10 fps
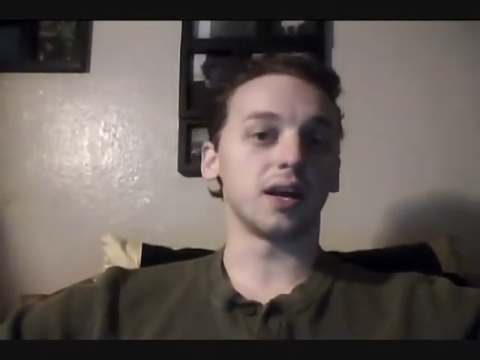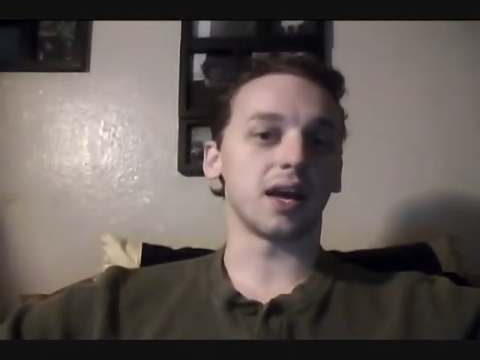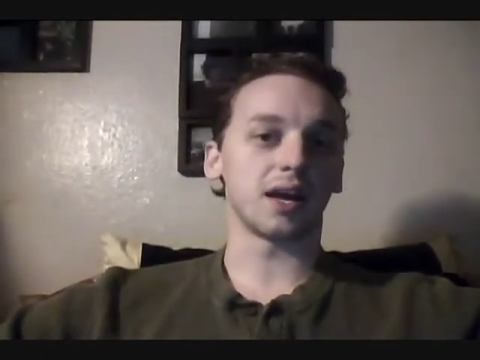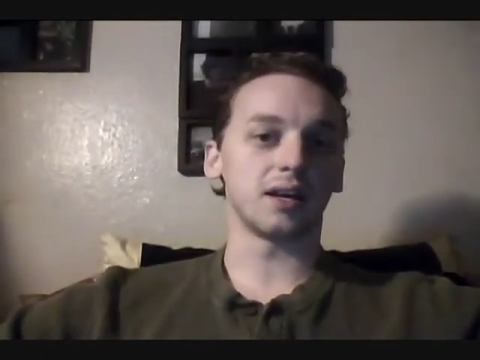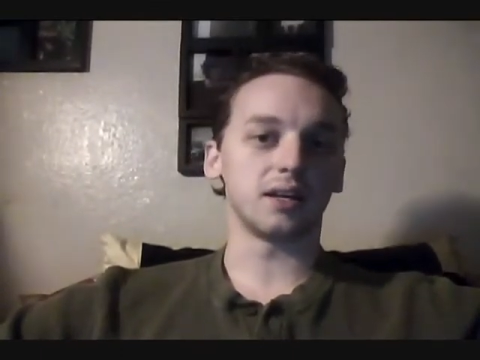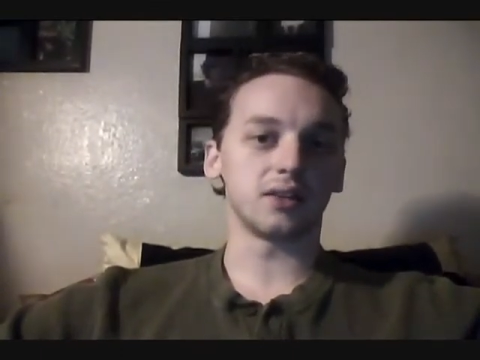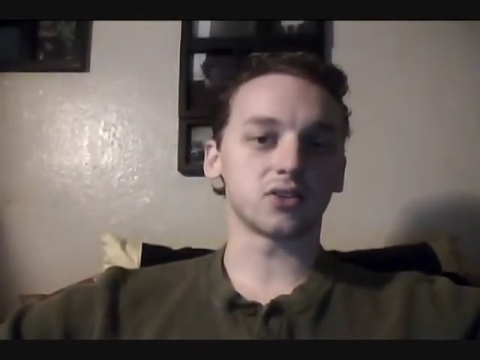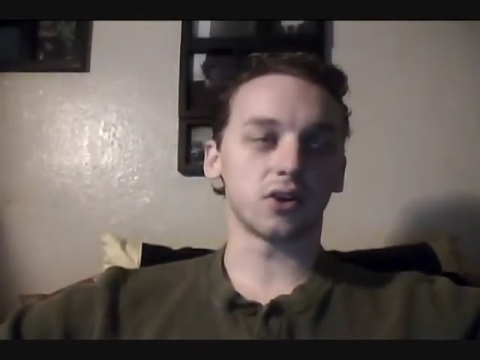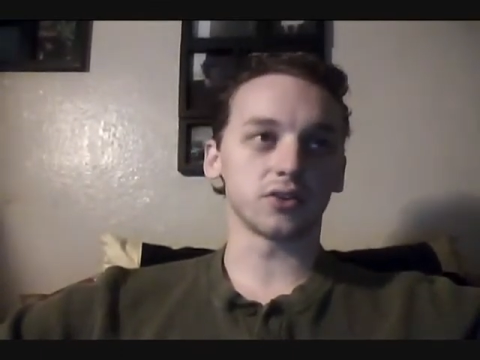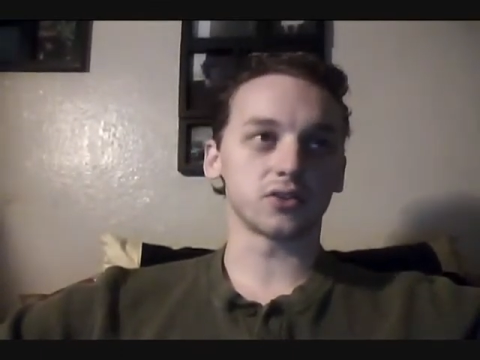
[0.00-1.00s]
and
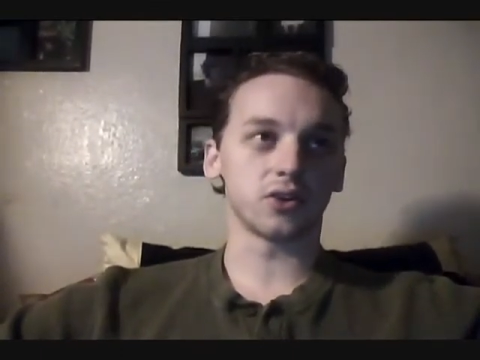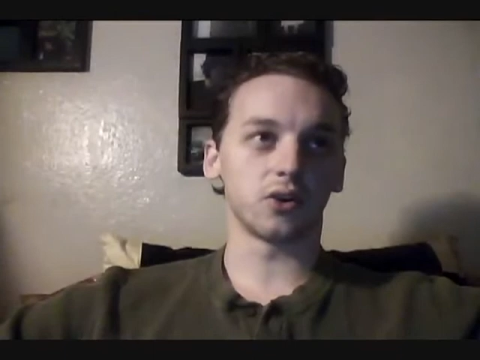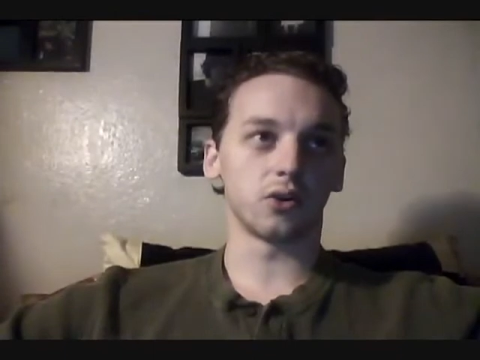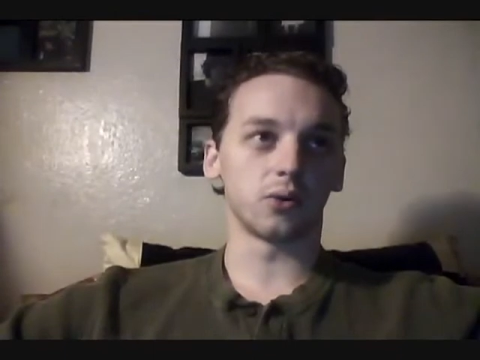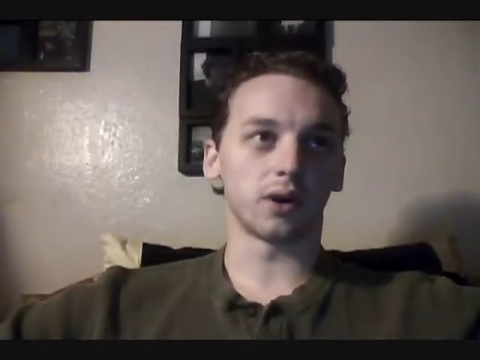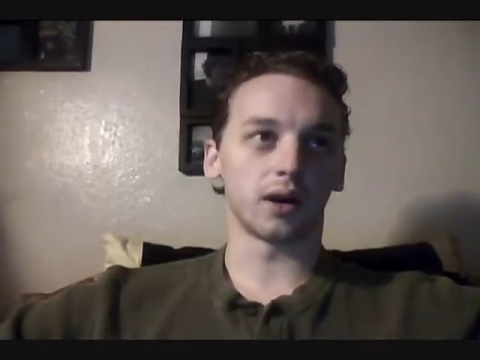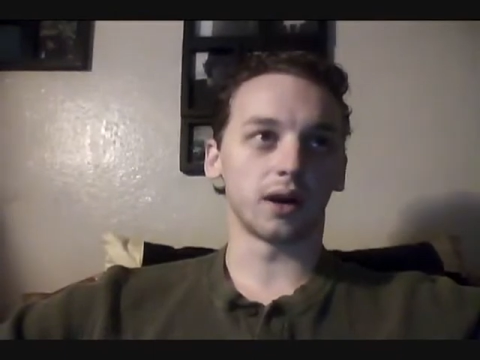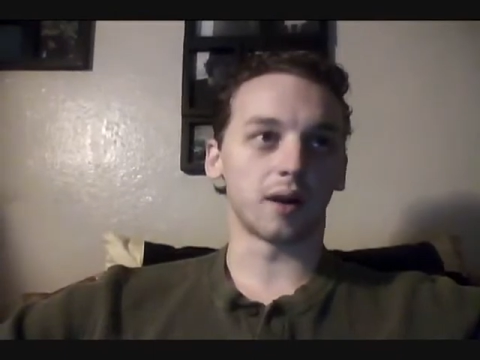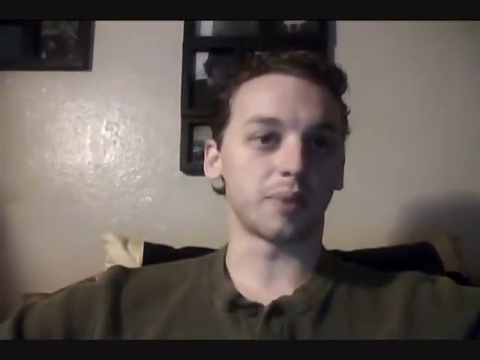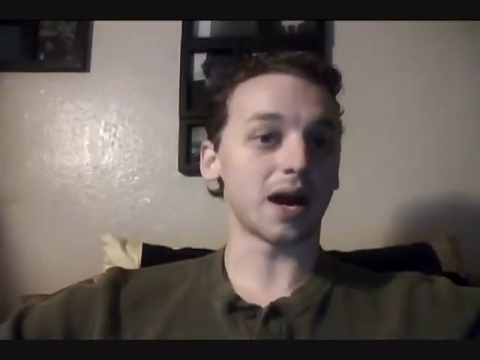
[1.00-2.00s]
it's also
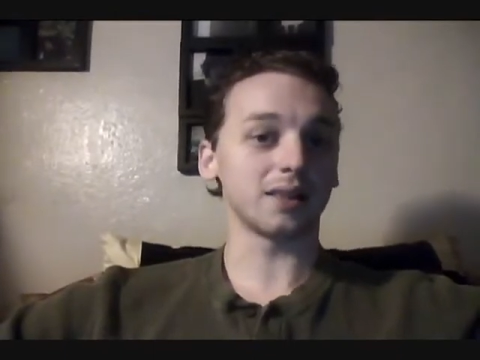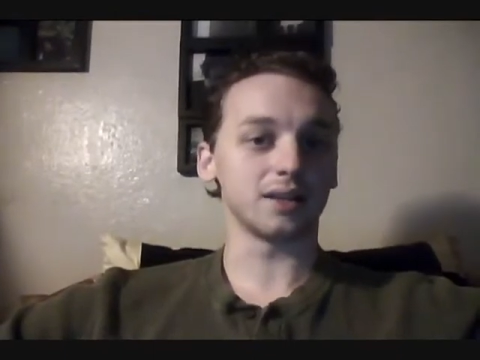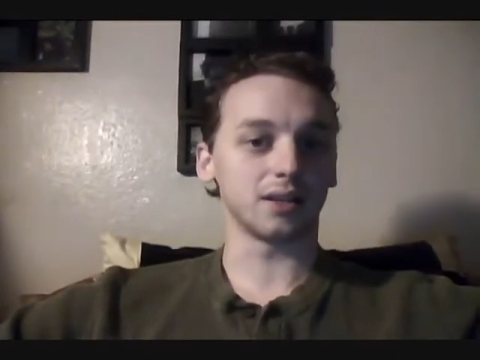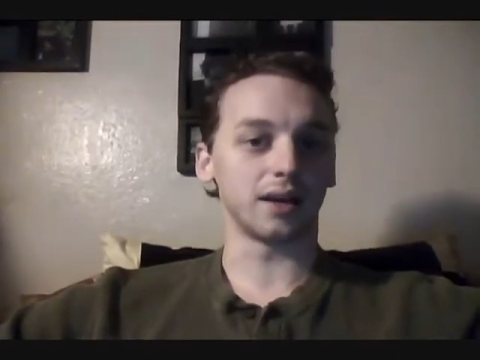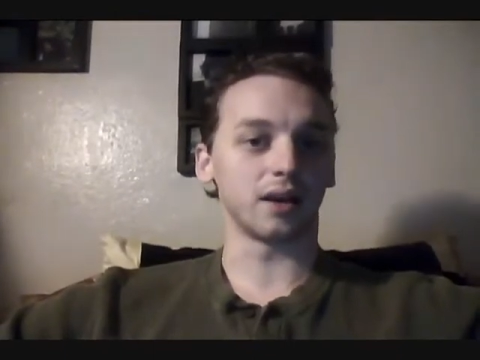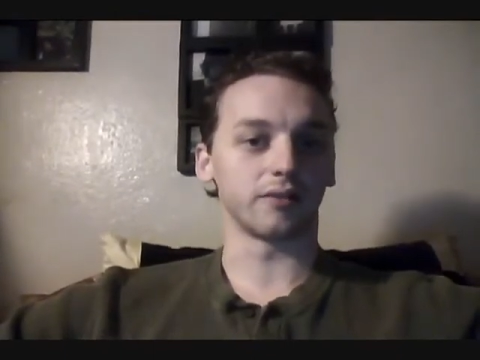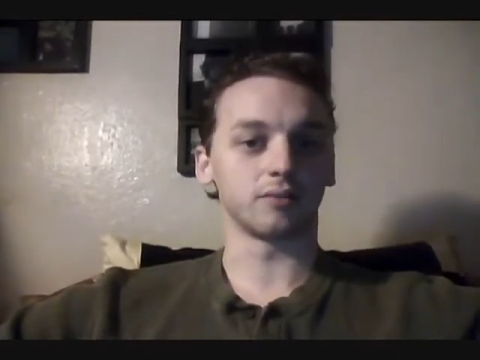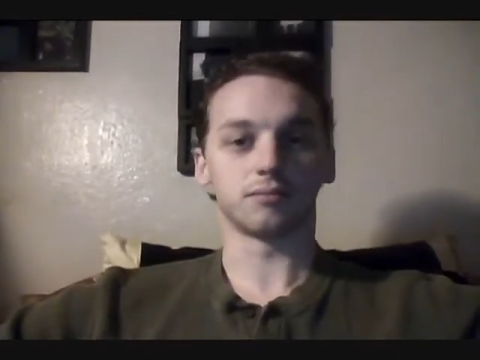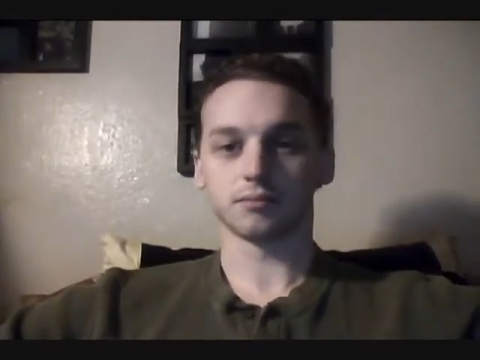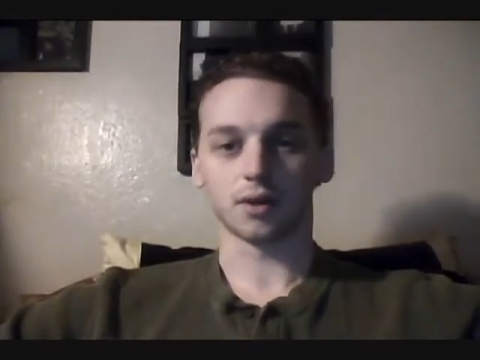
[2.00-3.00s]
a pilot light
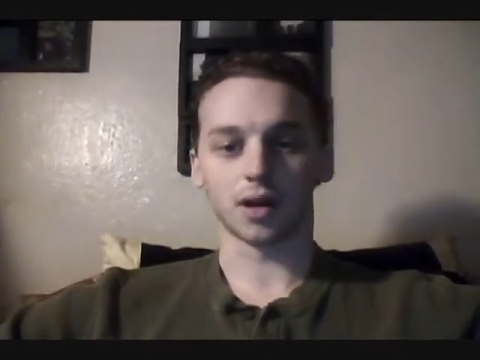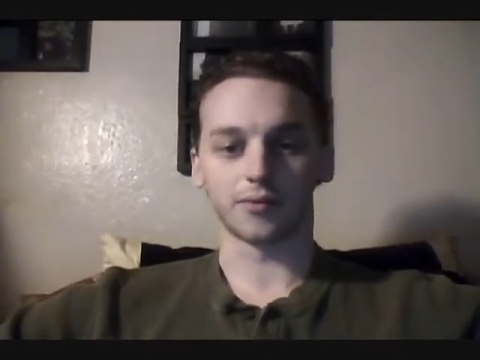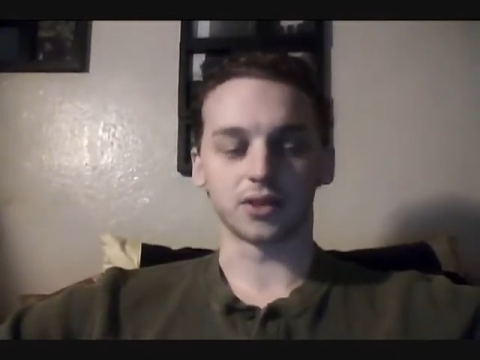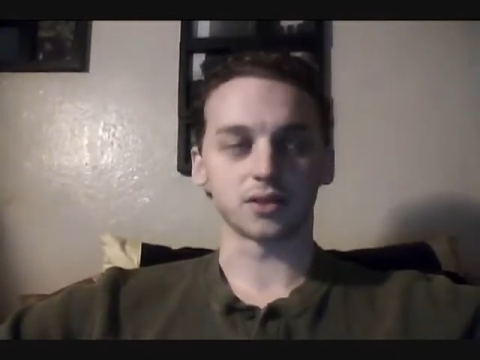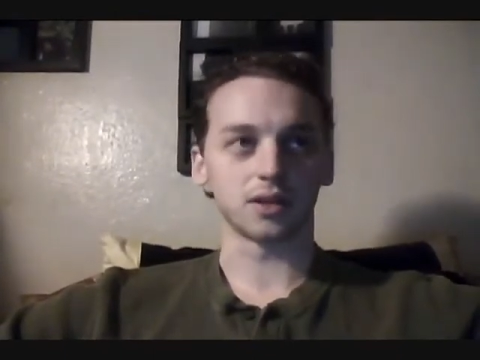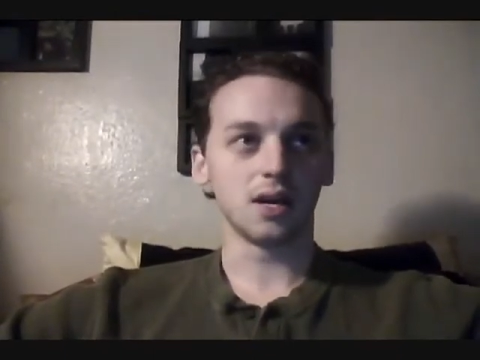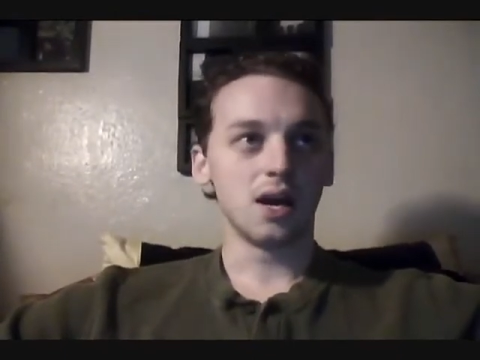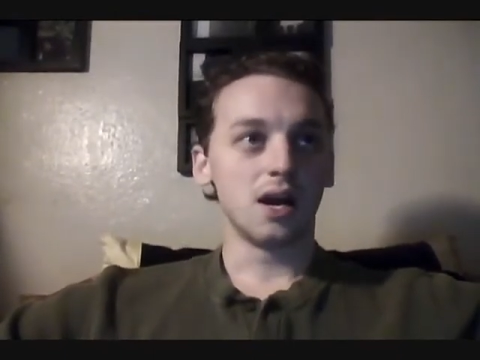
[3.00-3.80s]
oven, obviously.